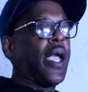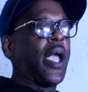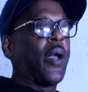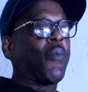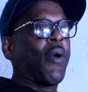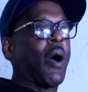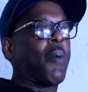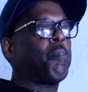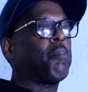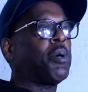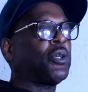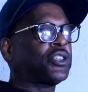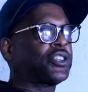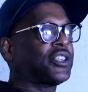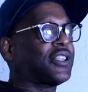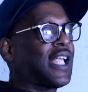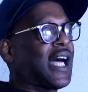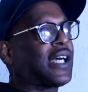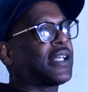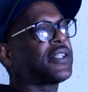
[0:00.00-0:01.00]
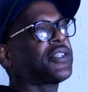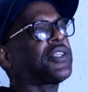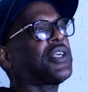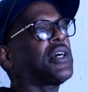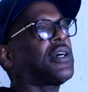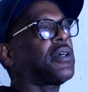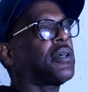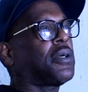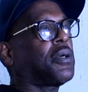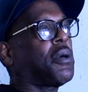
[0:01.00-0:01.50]
and while Butch locked
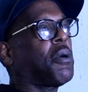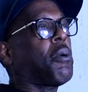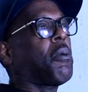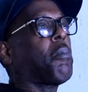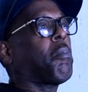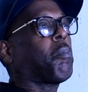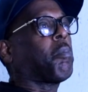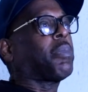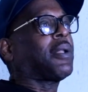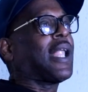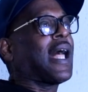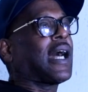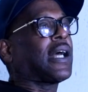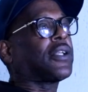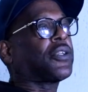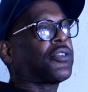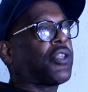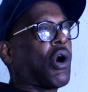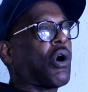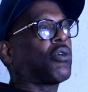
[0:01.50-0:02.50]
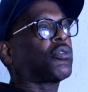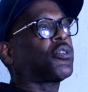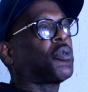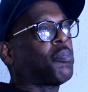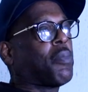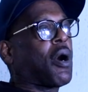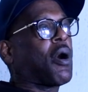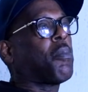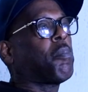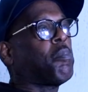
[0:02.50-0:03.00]
up. Block talked
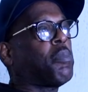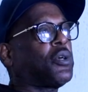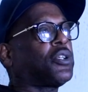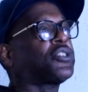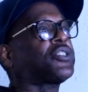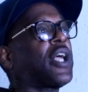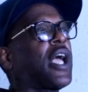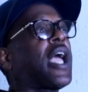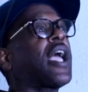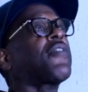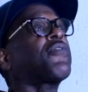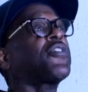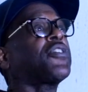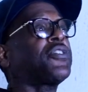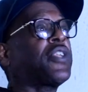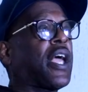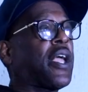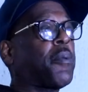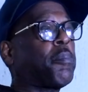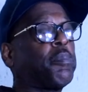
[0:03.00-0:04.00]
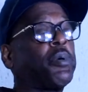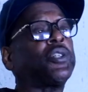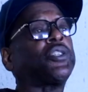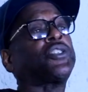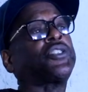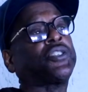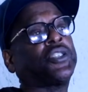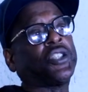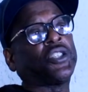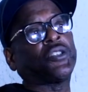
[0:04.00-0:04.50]
about Bush every day.
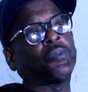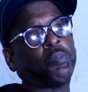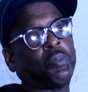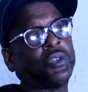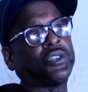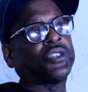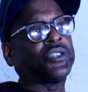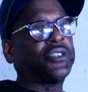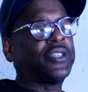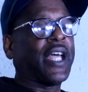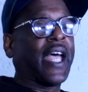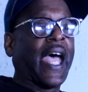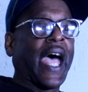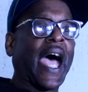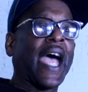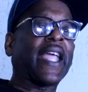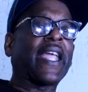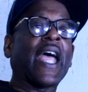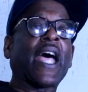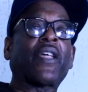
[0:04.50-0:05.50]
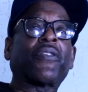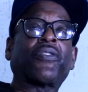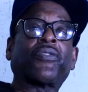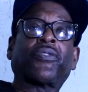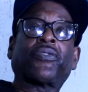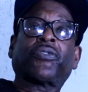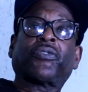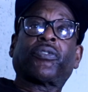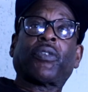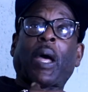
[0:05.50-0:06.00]
Bush this, Bush that. I got
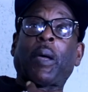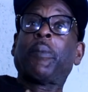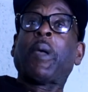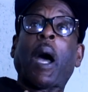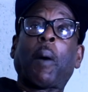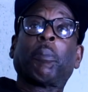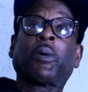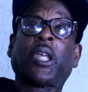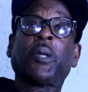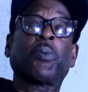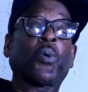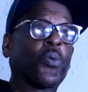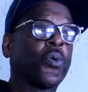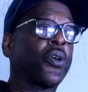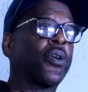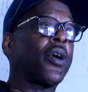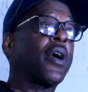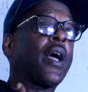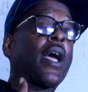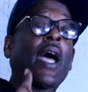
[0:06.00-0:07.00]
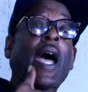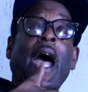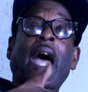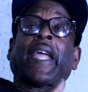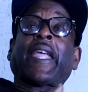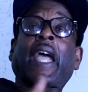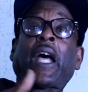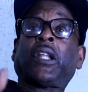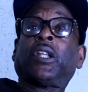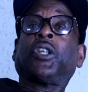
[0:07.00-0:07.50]
I'm gonna keep it real.
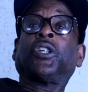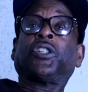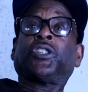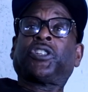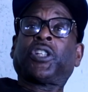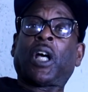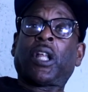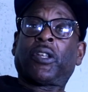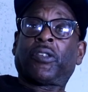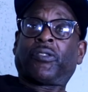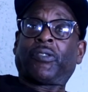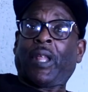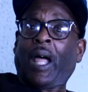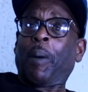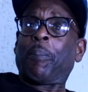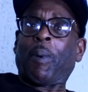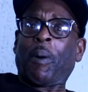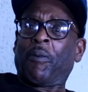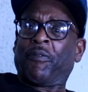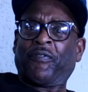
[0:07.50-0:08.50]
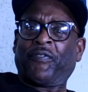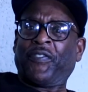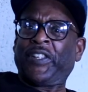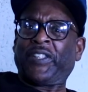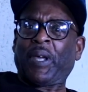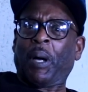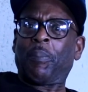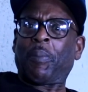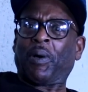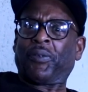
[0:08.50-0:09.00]
I got a little jealous. I'm about
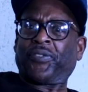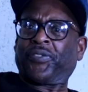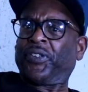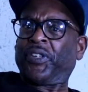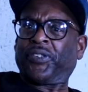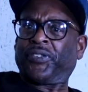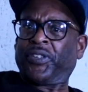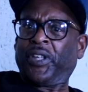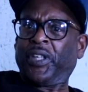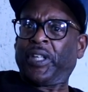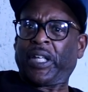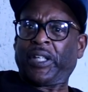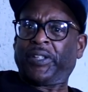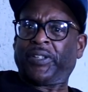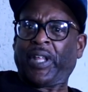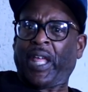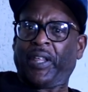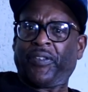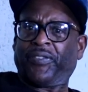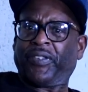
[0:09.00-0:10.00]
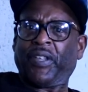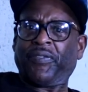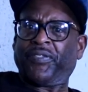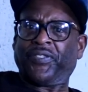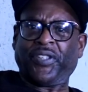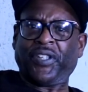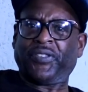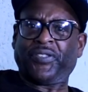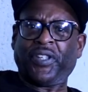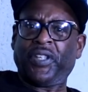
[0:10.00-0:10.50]
15, I'm about 16 at the time,
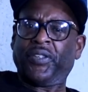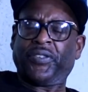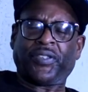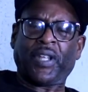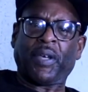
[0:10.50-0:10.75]
16,